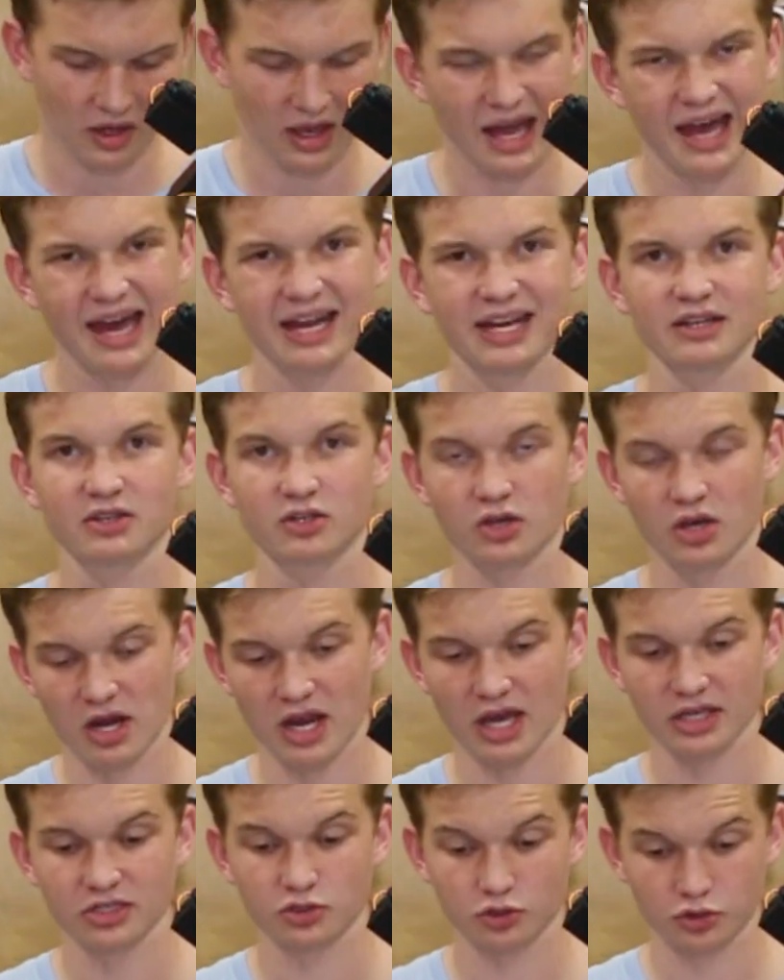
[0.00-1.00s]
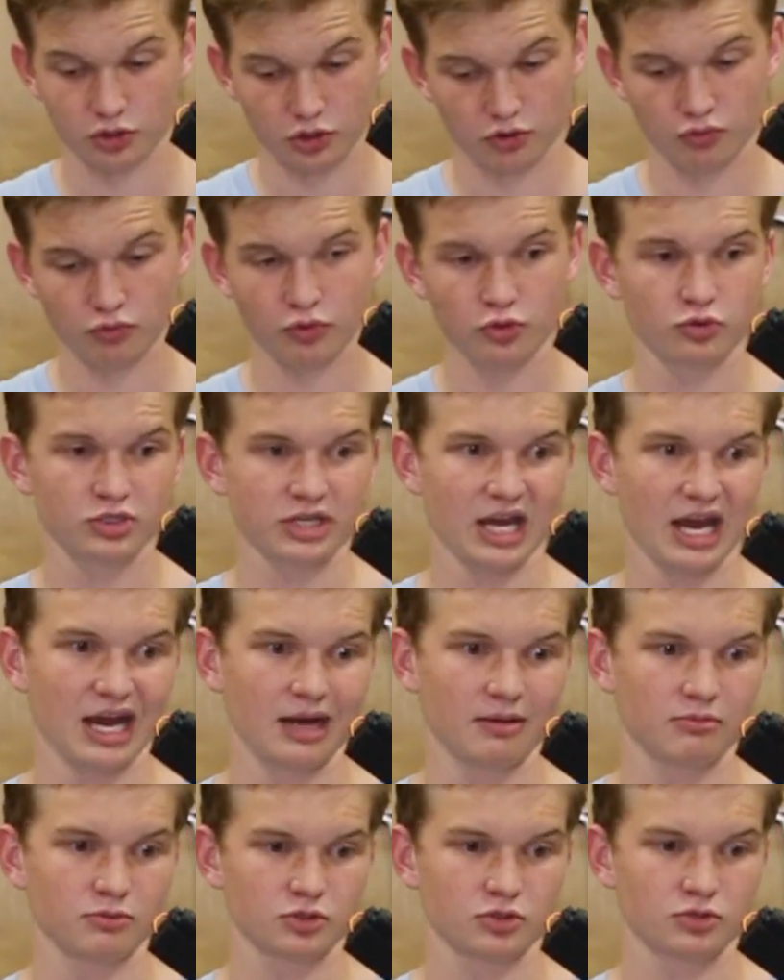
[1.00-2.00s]
added nicer screw
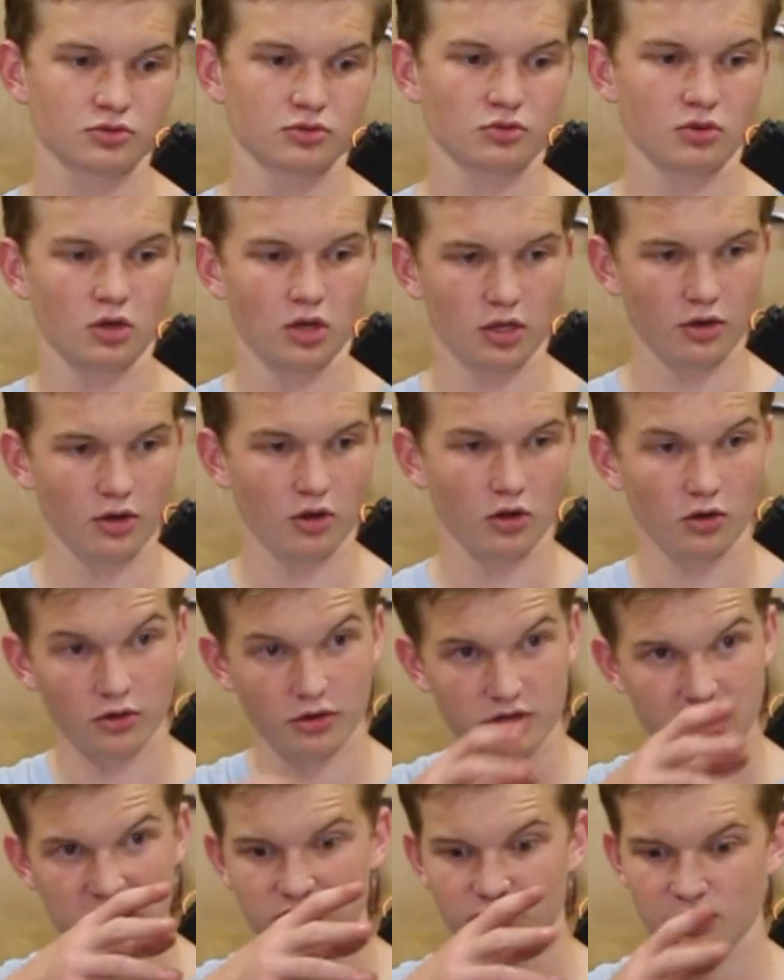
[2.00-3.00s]
tabs on all of these